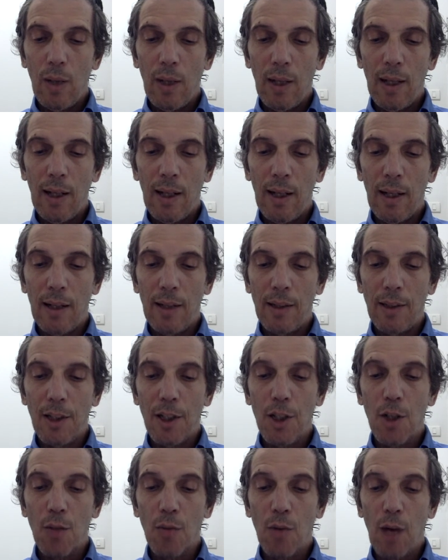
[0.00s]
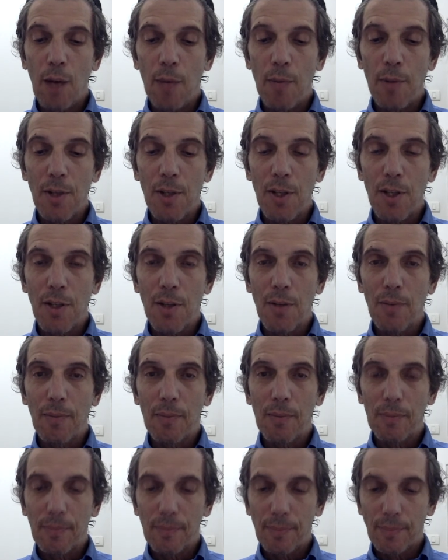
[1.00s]
uh, disrupts
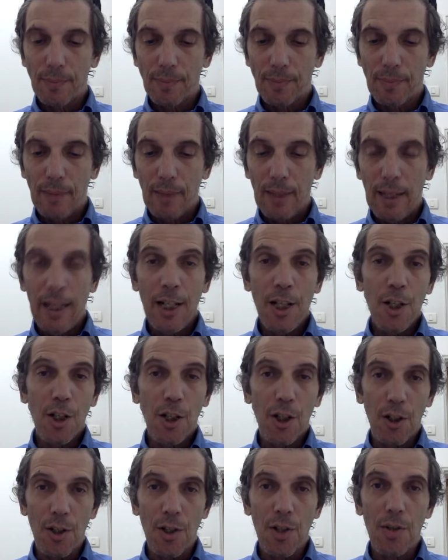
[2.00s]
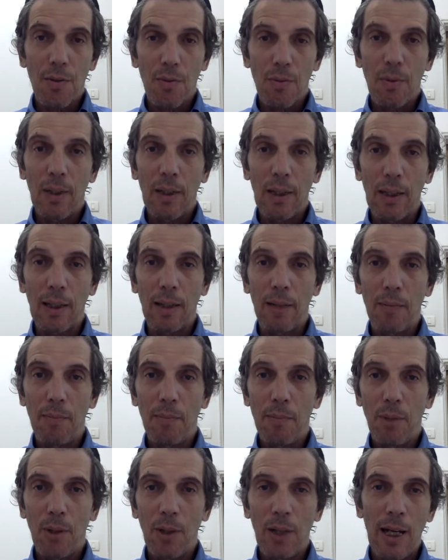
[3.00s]
injures, really.
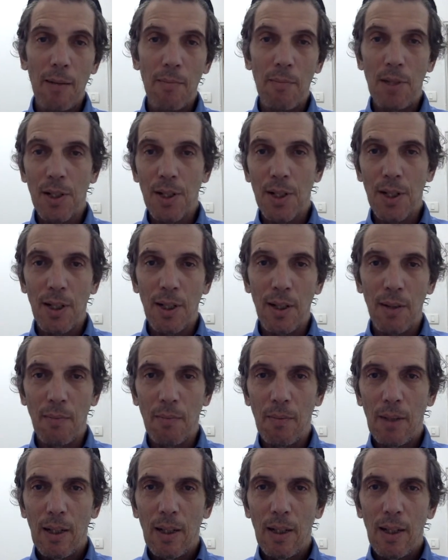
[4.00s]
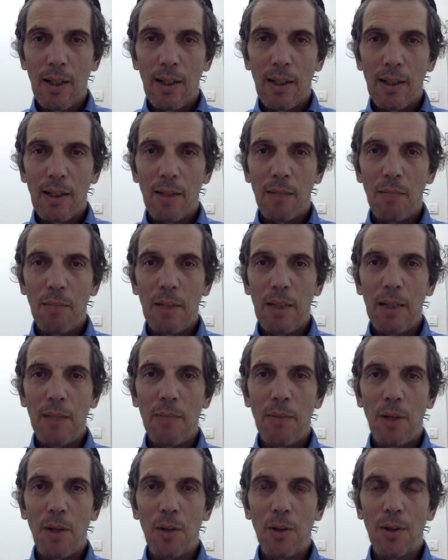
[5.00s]
Pogem is, uh, can be
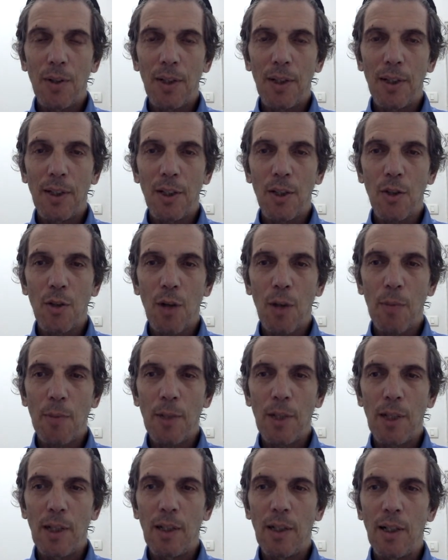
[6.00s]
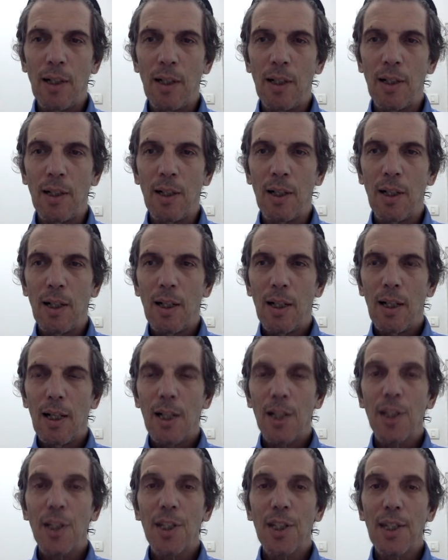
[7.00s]
both a disruption, uh,
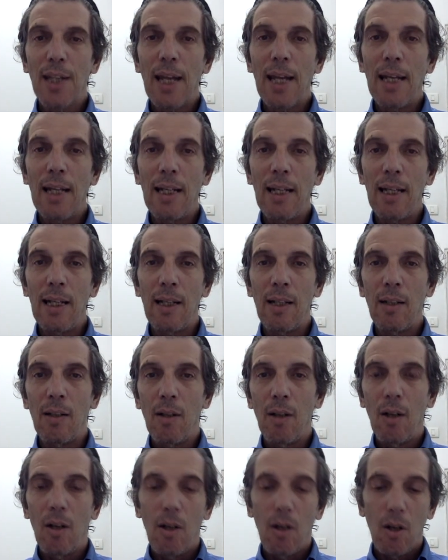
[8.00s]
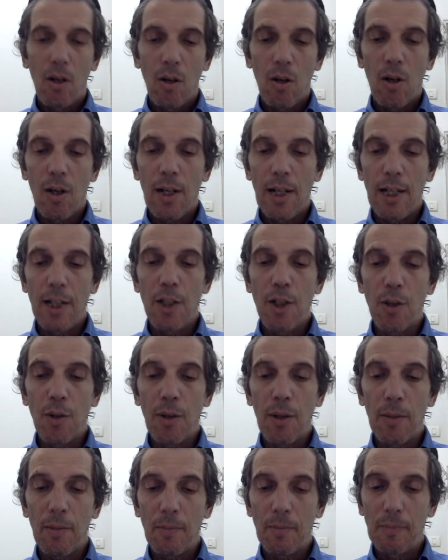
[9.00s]
a staining, or an
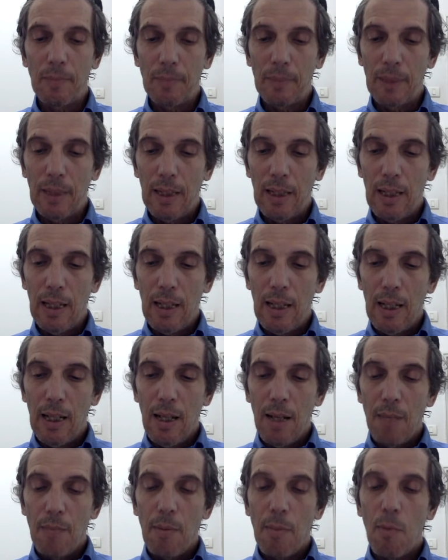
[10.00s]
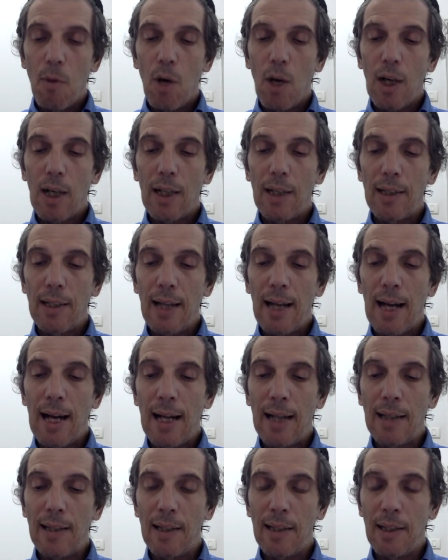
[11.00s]
injury. The
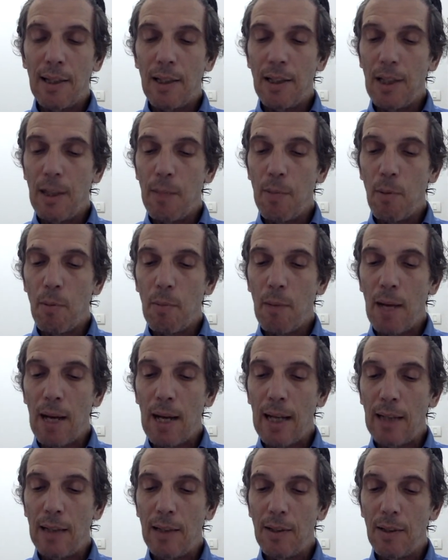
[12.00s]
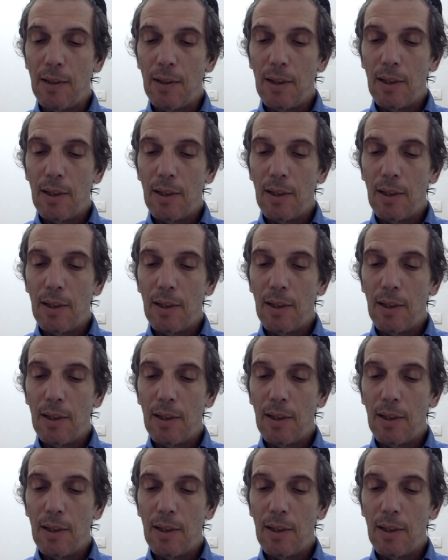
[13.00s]
Mochadat, in the deeper mind,